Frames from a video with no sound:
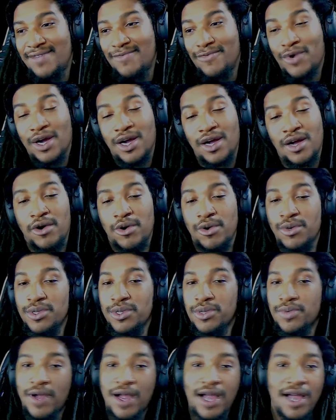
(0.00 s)
what
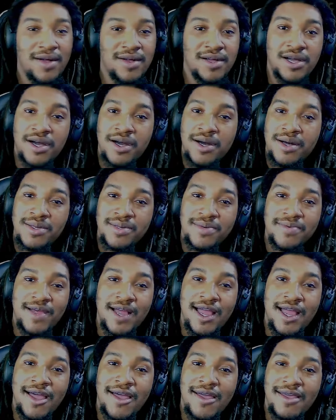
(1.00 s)
goes around comes
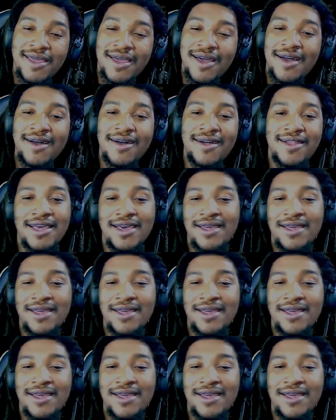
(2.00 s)
around, y'all.